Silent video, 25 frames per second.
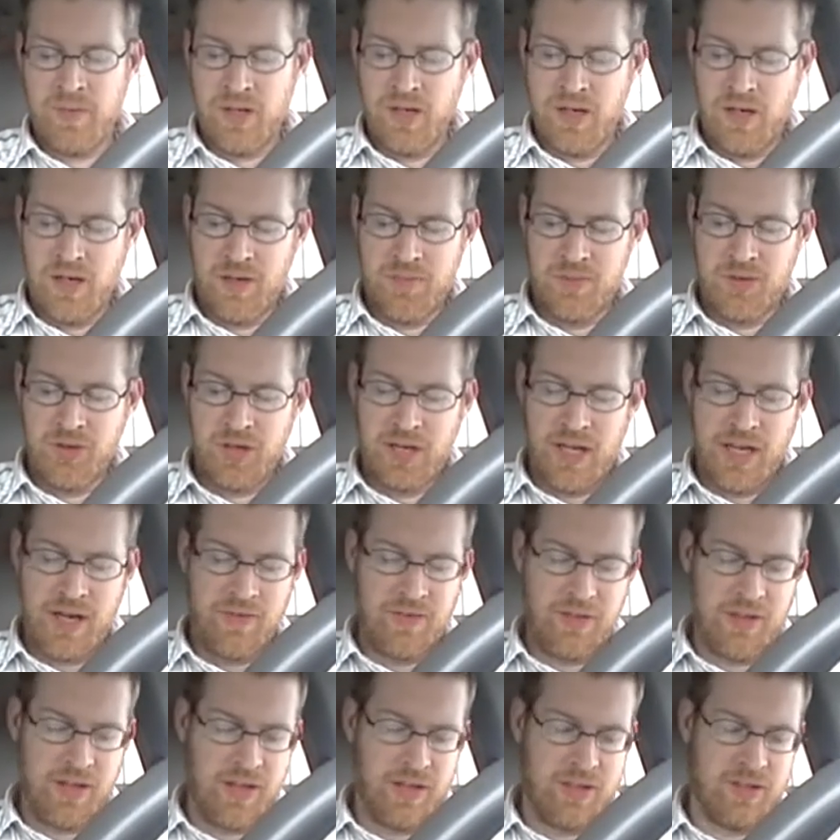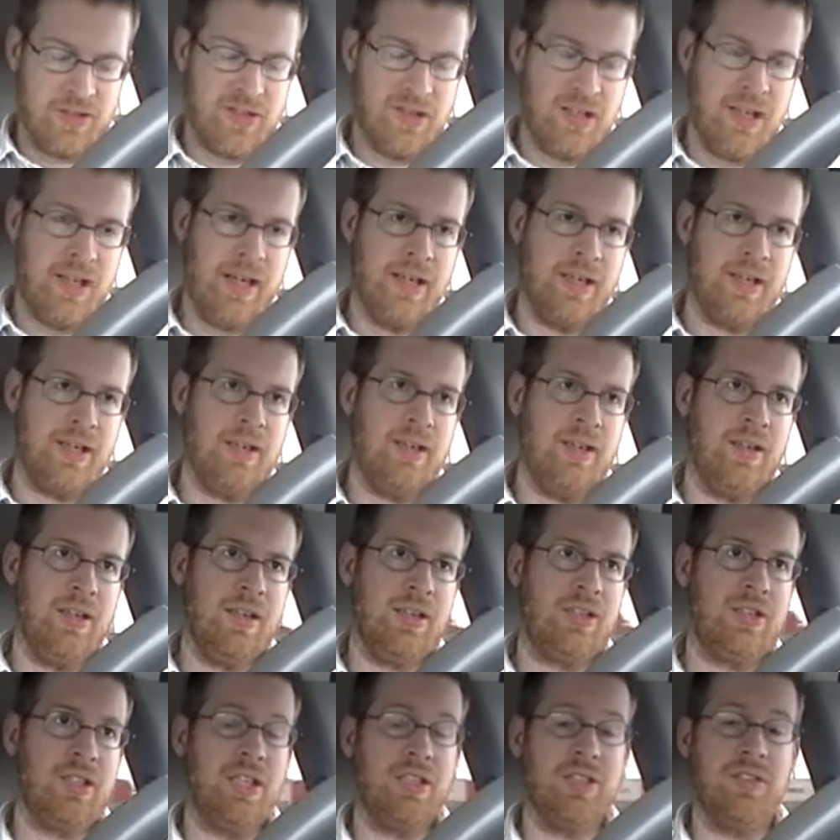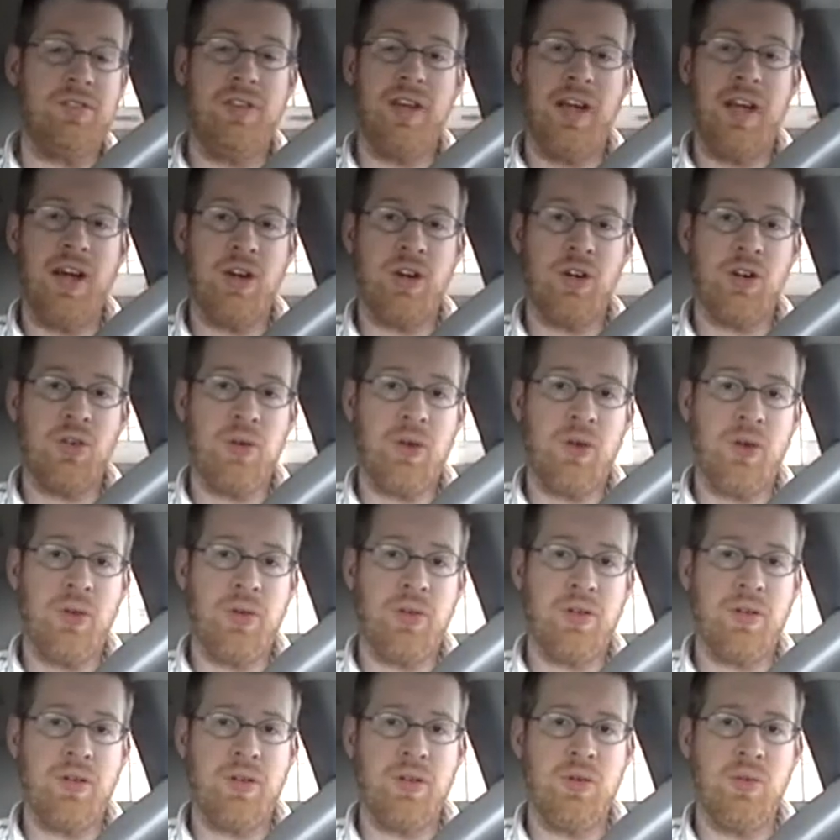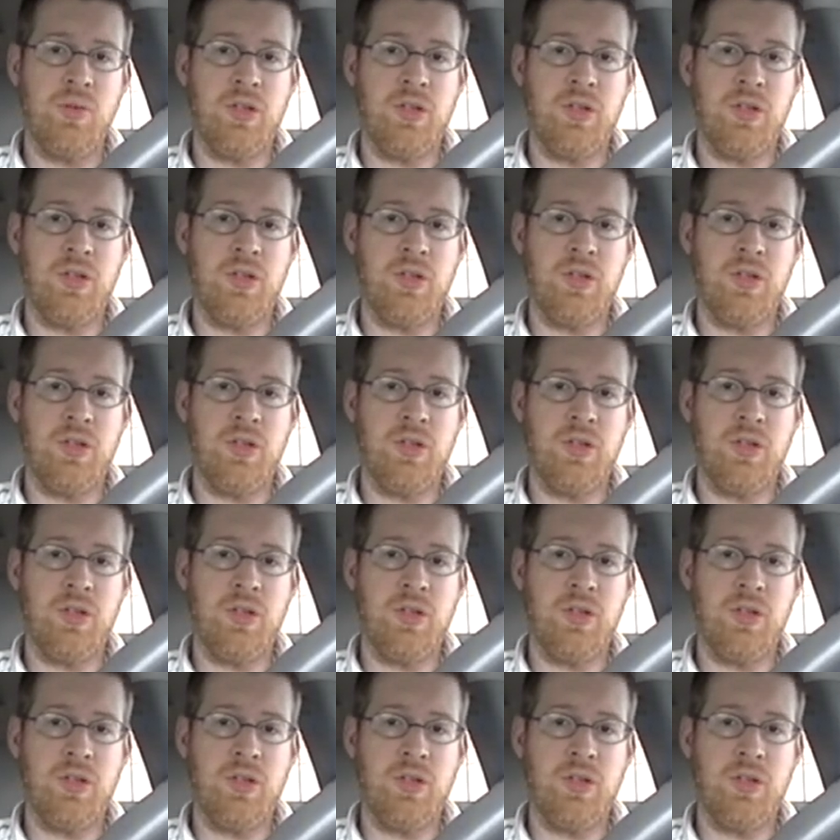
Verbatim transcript: Um, you're going to have things like uh, excessive hair growth,